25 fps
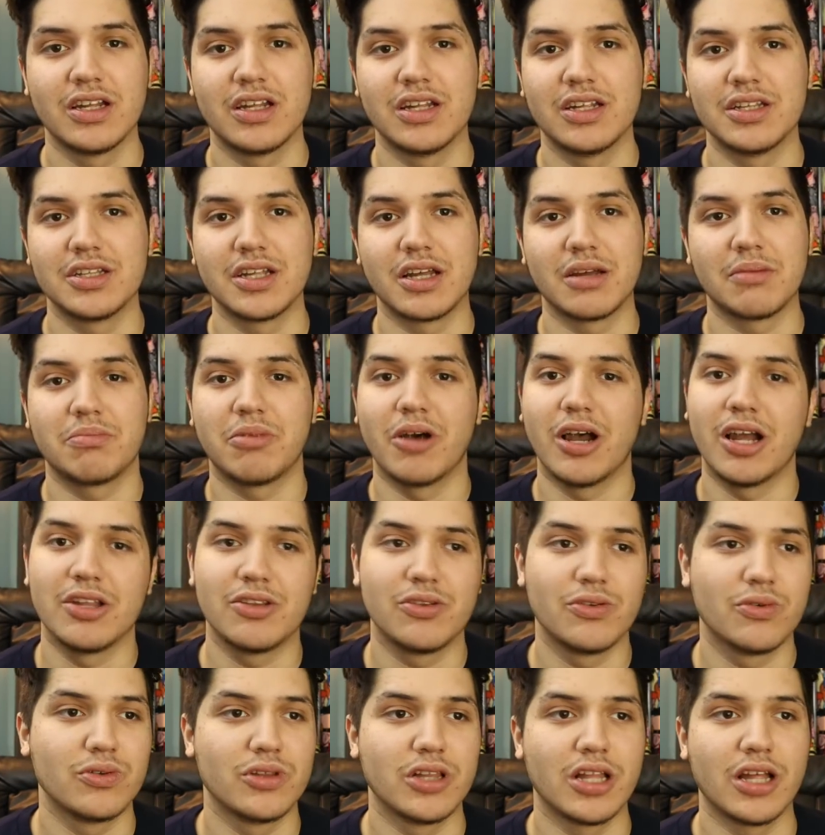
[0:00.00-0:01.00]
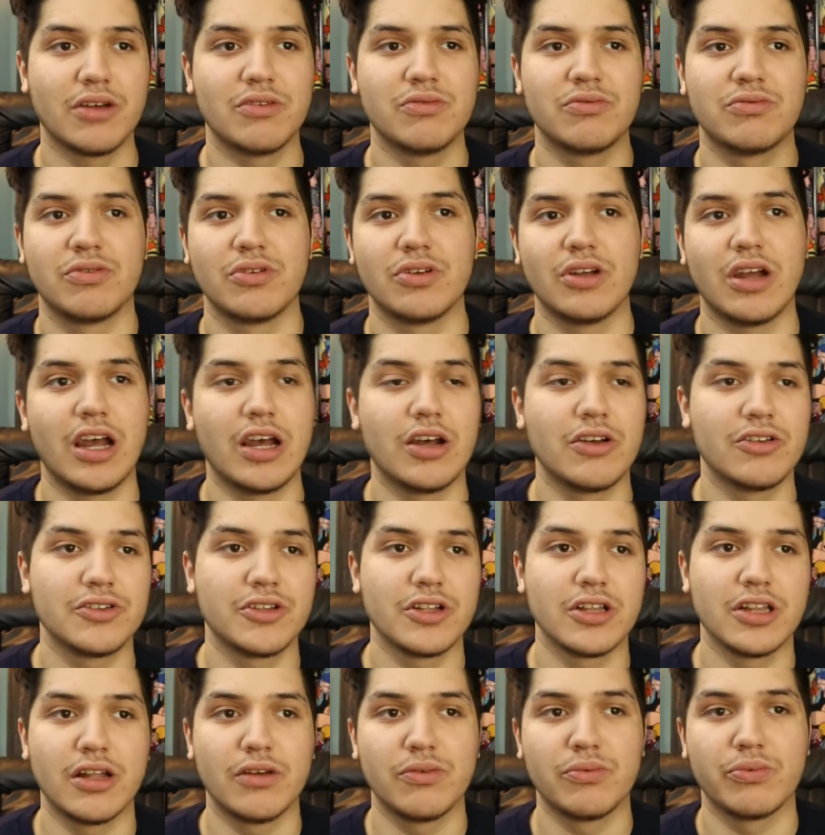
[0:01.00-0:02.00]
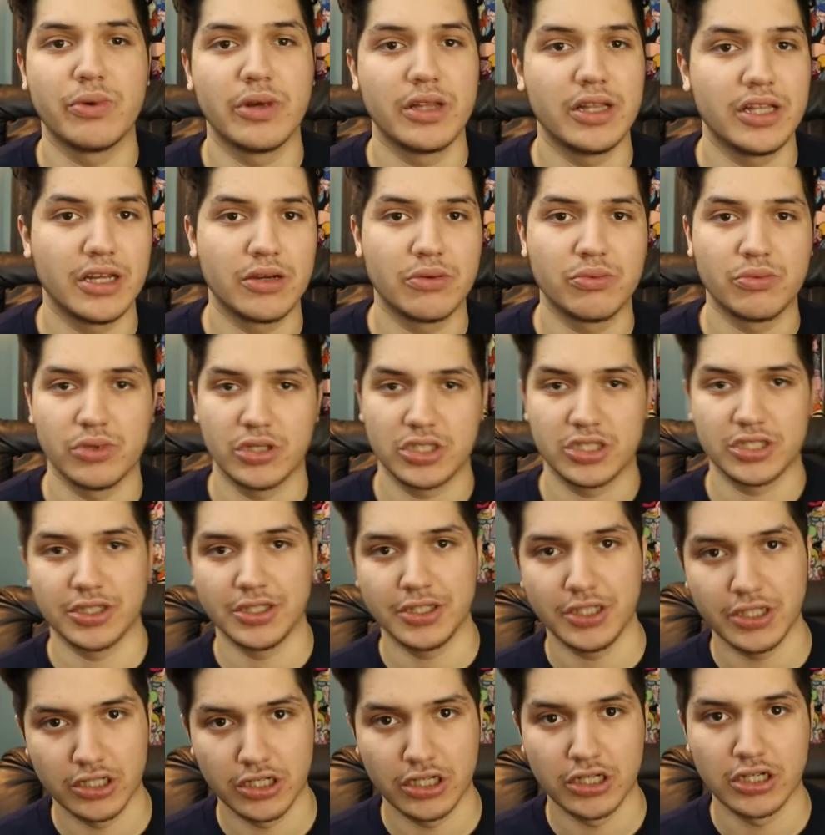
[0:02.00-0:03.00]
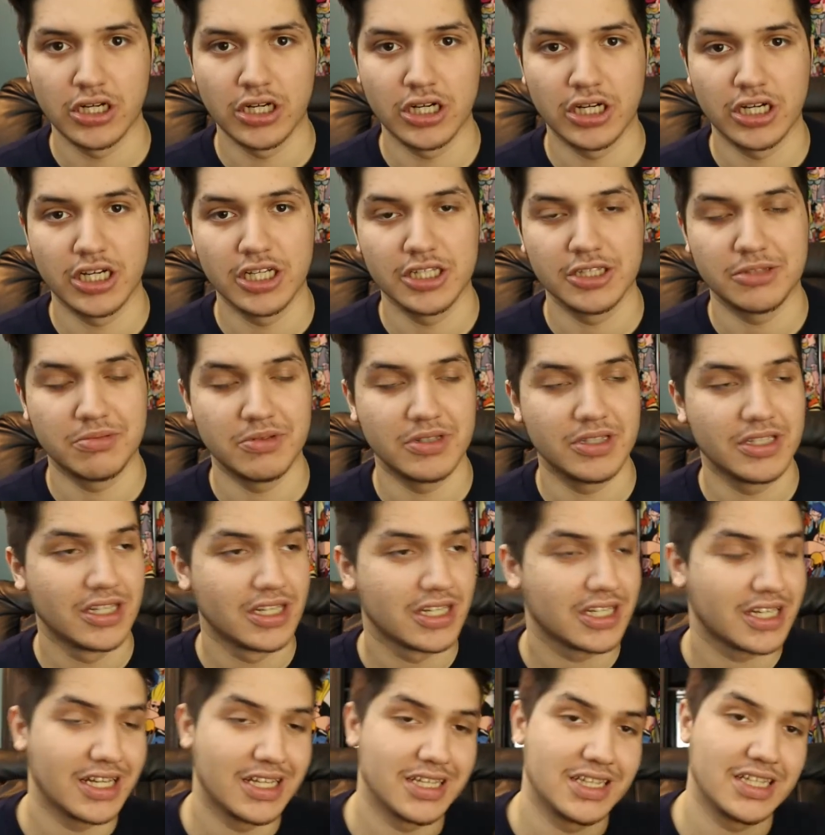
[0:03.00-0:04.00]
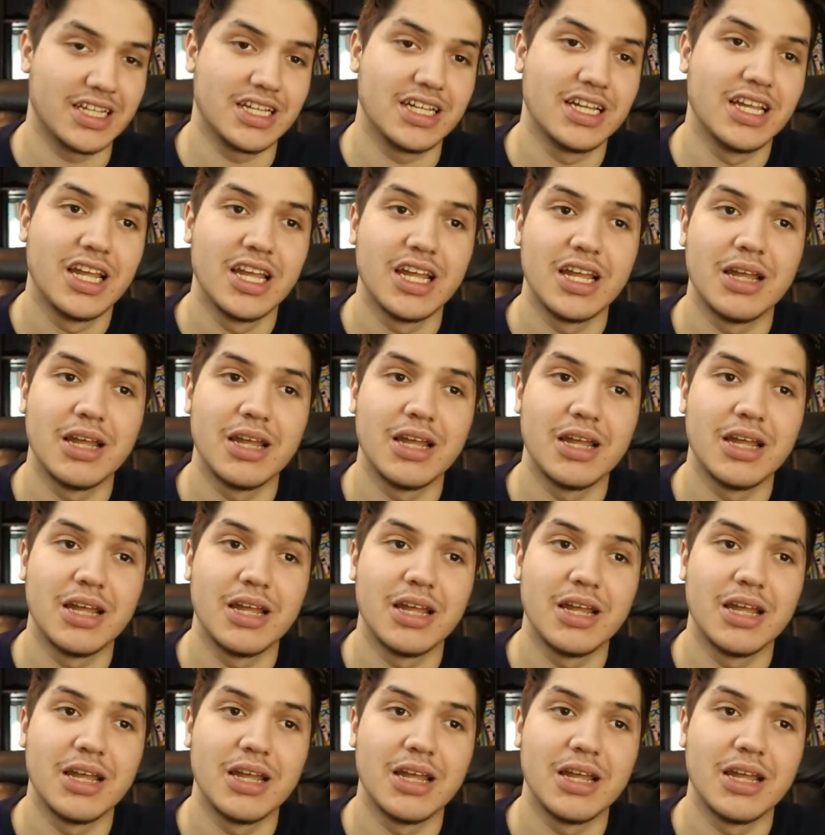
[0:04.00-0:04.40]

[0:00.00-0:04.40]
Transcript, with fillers: It's like, but I do love, I also love William, which is her her husband, kind of thing.